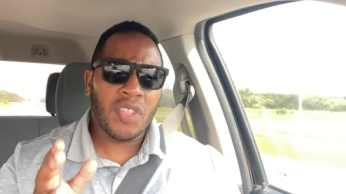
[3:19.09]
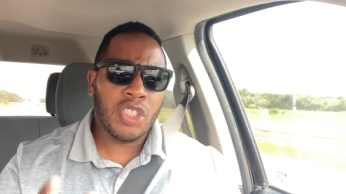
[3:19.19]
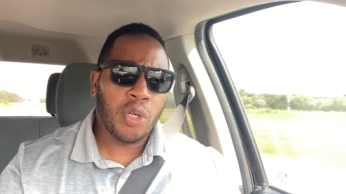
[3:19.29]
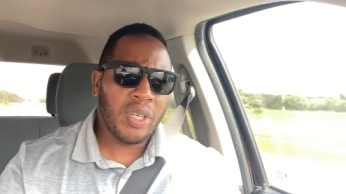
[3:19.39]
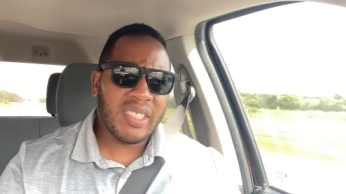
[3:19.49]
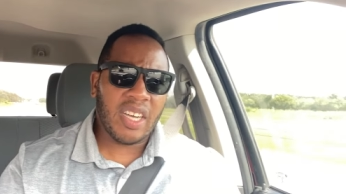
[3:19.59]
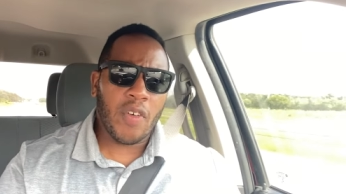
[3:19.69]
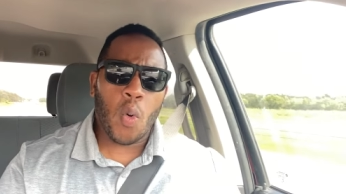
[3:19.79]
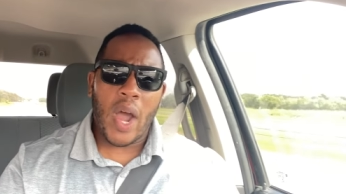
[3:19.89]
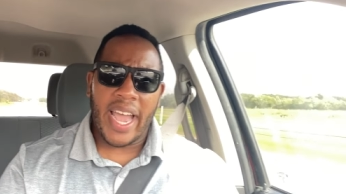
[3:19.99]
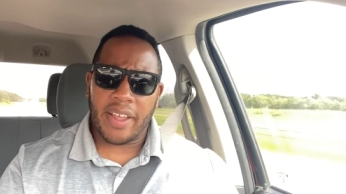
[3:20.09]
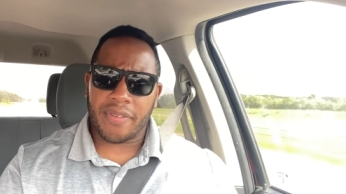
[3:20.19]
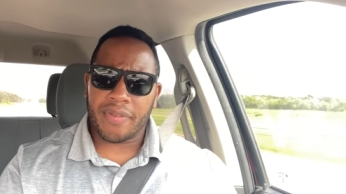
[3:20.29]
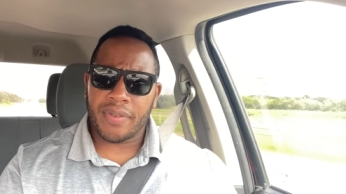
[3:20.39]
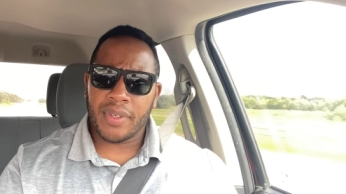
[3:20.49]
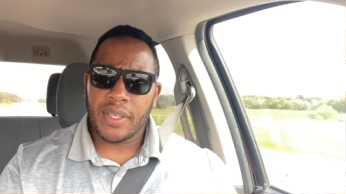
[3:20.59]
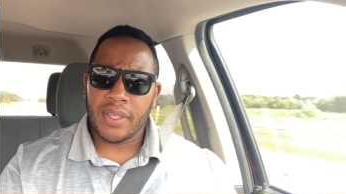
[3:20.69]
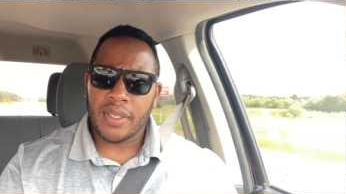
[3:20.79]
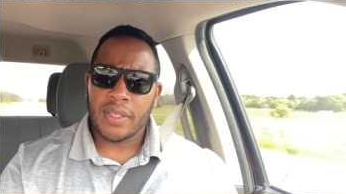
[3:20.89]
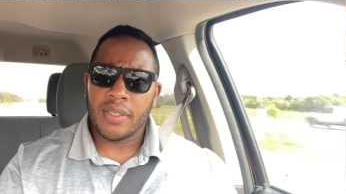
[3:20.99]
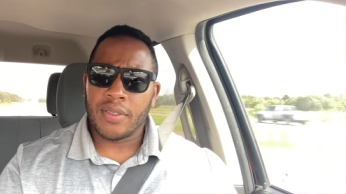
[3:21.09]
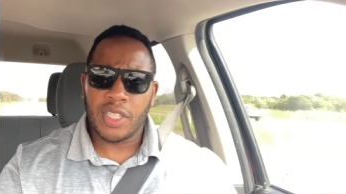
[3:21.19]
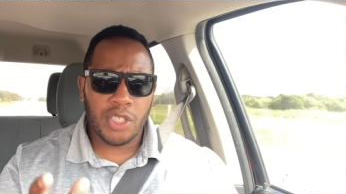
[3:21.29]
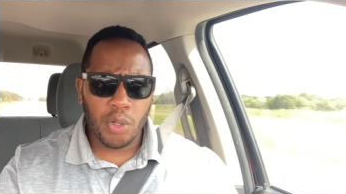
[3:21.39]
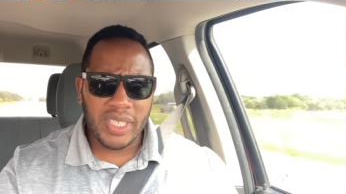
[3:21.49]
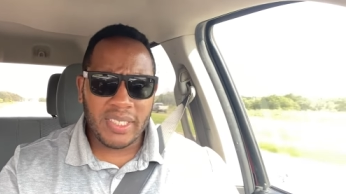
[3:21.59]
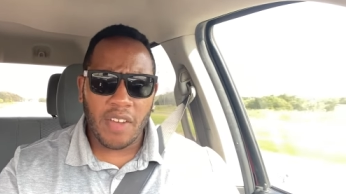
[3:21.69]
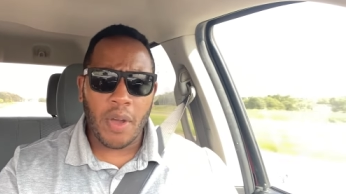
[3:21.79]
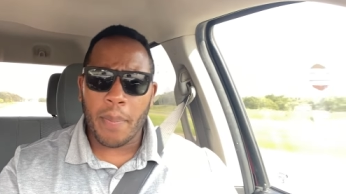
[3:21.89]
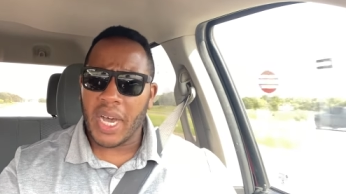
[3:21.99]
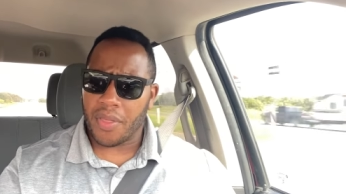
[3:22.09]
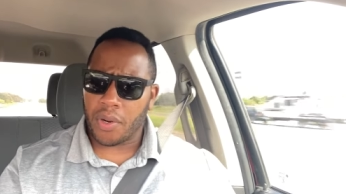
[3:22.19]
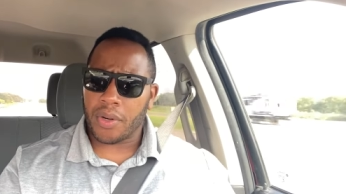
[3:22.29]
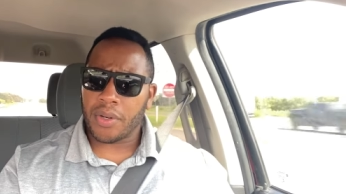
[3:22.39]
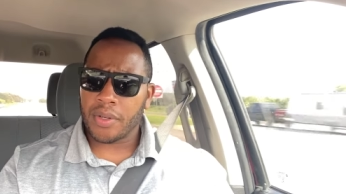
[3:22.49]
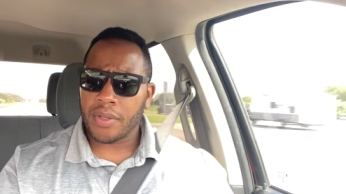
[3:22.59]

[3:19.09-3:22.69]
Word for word: the duties of a wife, the duties of a mother?